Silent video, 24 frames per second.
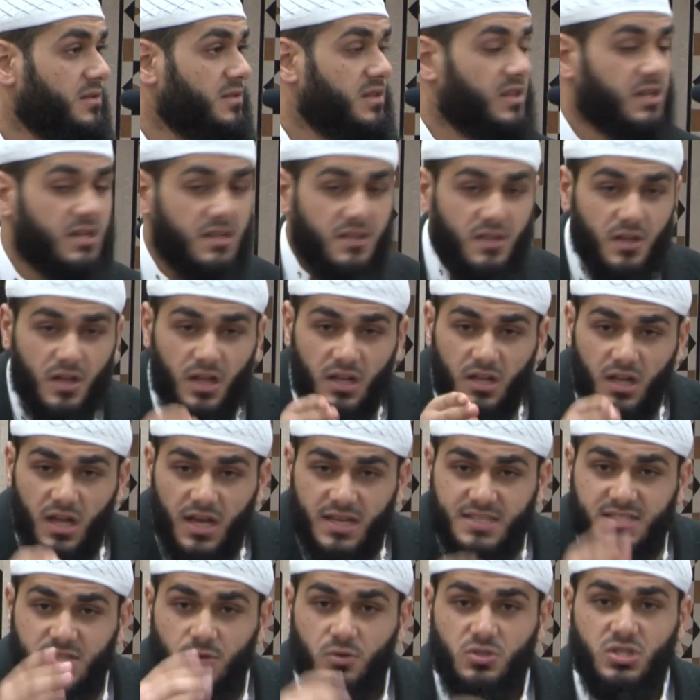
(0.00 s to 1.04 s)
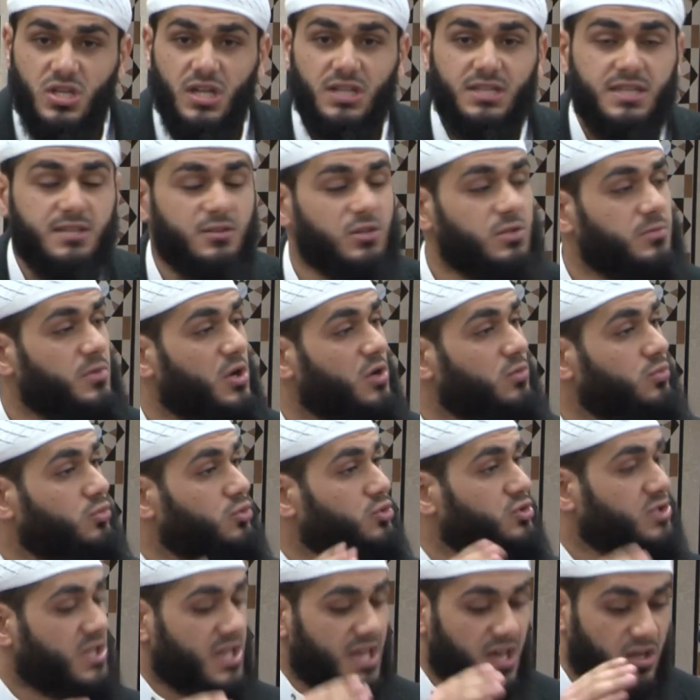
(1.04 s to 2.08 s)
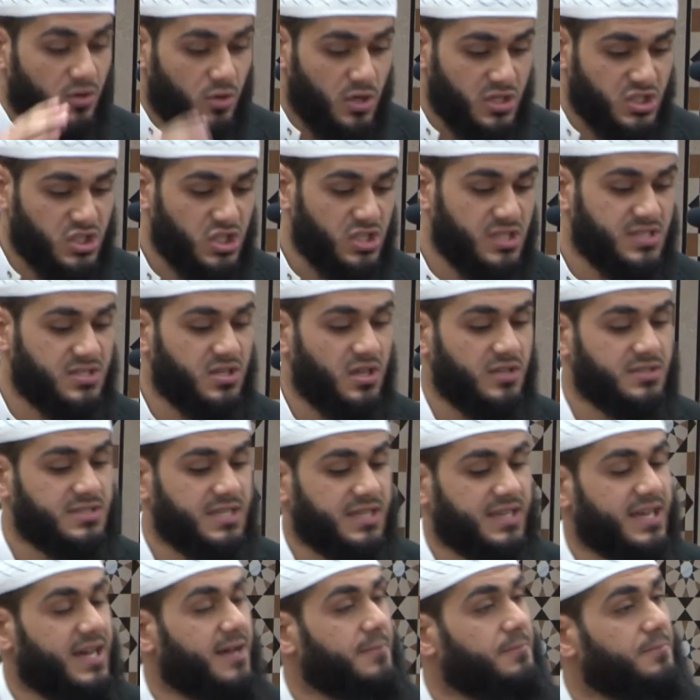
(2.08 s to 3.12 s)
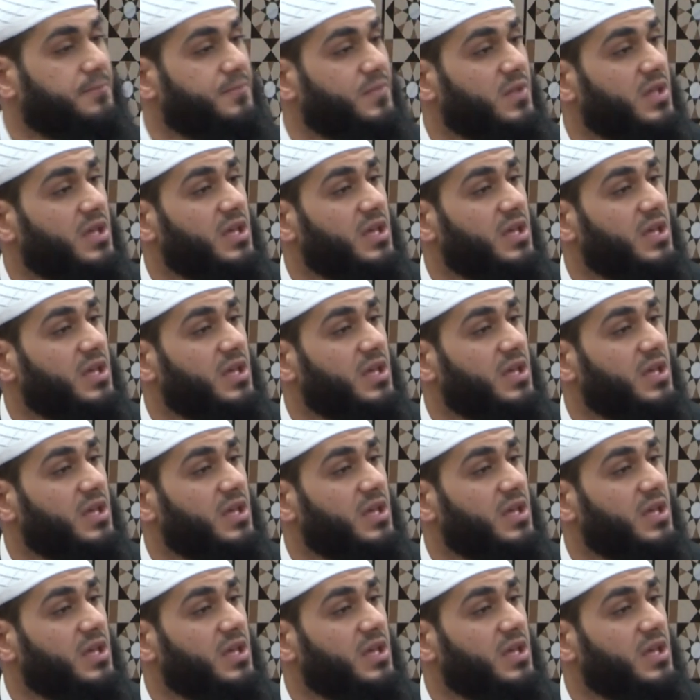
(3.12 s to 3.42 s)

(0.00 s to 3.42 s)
Didn't Allah Azza wa Jal tell him, "O Musa, a nation is going to come